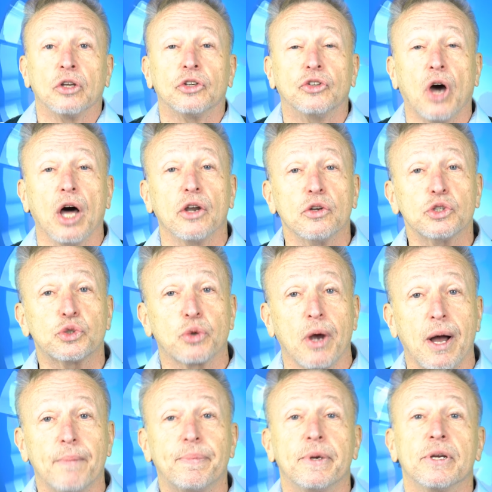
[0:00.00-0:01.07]
Donald
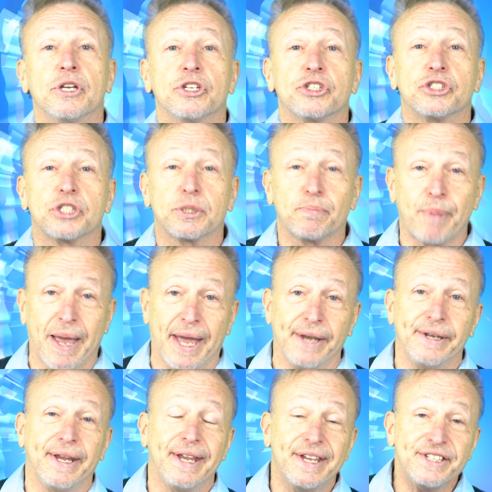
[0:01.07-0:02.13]
Trump
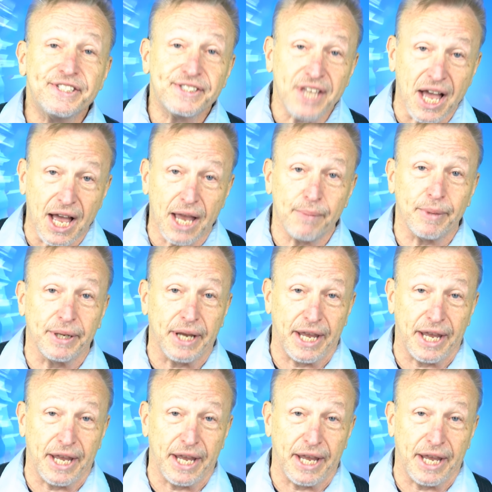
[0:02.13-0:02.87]
spend his time and